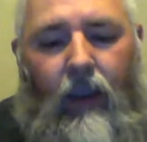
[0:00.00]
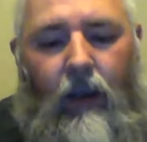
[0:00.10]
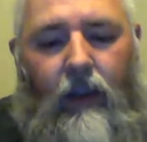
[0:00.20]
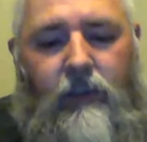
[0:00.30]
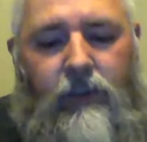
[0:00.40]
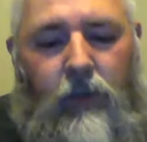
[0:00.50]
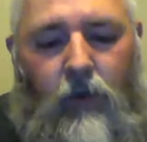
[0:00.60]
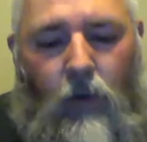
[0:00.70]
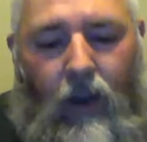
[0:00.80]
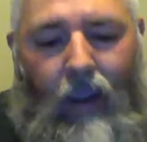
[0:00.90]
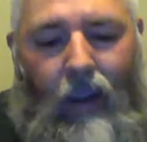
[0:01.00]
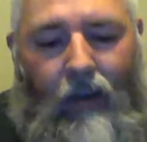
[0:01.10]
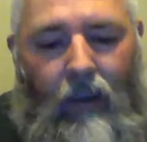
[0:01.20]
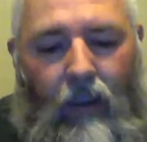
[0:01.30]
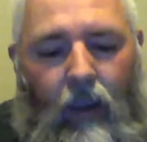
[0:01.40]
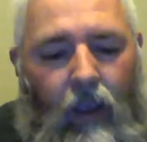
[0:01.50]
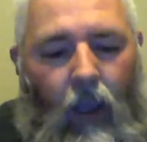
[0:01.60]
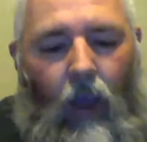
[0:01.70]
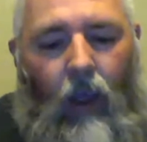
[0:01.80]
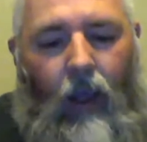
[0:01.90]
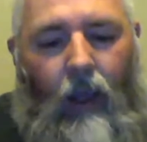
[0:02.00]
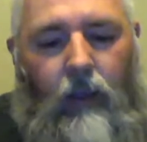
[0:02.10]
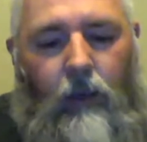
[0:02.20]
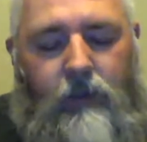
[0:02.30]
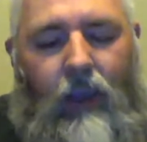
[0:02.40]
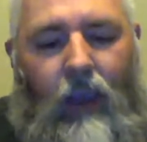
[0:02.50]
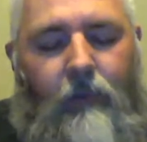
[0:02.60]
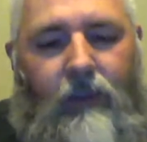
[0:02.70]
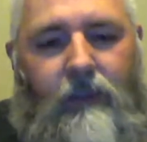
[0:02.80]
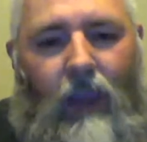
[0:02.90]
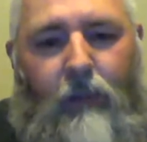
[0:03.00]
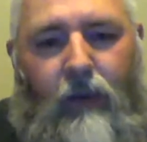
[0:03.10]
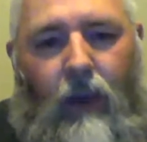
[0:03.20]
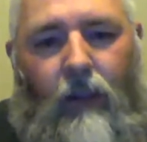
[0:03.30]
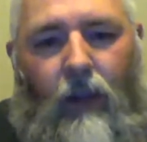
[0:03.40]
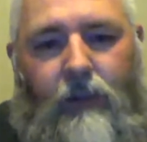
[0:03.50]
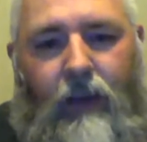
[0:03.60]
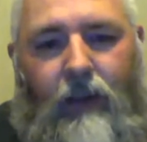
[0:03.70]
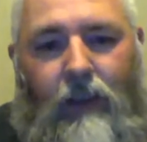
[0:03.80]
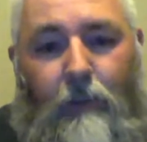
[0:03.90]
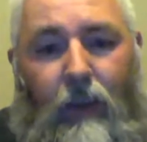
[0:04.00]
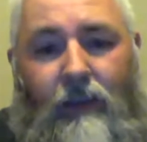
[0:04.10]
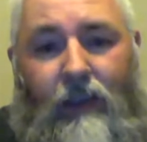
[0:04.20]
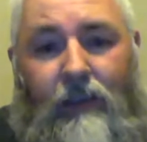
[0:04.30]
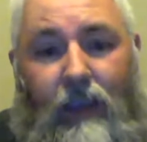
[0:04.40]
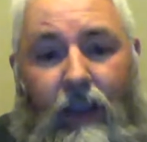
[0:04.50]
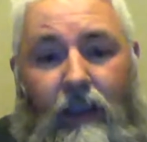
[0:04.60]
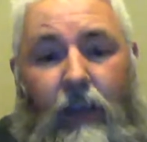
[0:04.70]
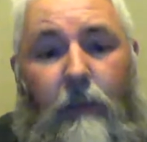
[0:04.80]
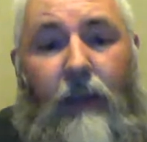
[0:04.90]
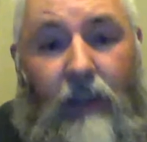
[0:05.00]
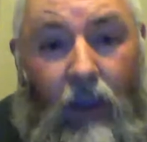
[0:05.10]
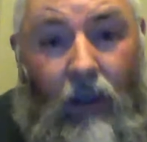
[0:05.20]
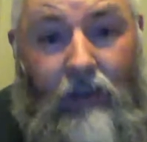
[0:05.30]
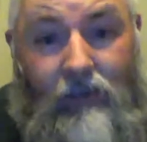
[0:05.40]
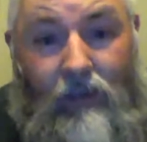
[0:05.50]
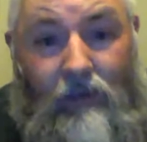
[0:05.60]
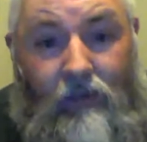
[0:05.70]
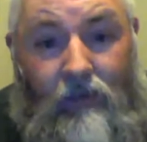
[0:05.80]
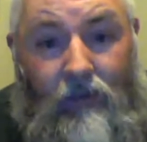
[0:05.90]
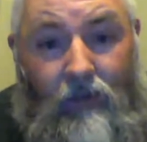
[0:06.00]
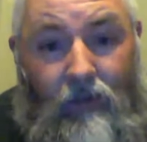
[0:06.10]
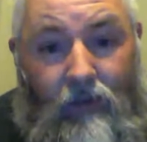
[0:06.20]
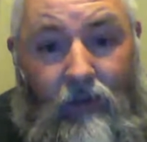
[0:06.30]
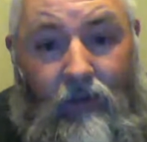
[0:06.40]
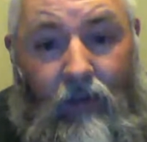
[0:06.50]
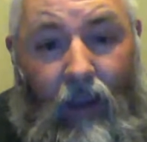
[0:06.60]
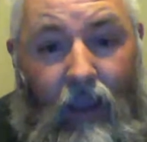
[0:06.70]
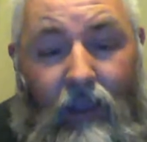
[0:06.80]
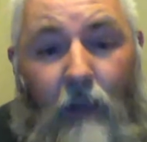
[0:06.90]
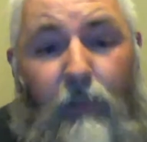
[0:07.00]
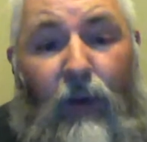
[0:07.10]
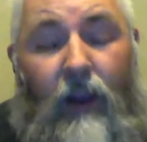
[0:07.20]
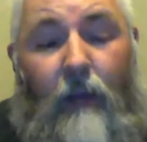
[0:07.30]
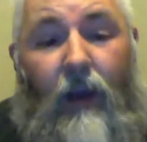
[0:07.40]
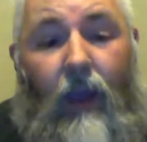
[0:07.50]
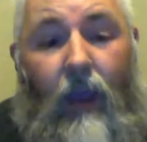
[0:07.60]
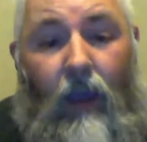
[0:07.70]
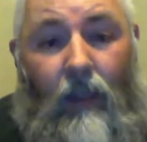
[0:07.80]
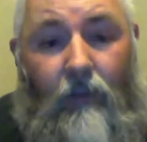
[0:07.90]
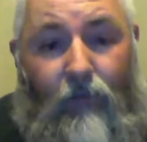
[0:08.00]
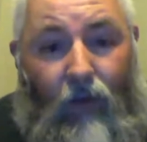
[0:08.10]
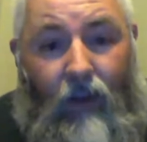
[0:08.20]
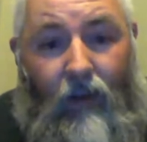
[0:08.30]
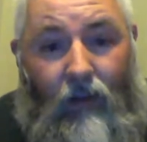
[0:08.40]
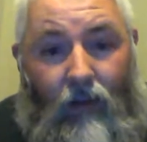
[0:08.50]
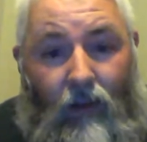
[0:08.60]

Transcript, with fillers: And here it is Ukraine used to have these type of gun laws there and basically said, come get guns. And they're putting up a hell of a fight.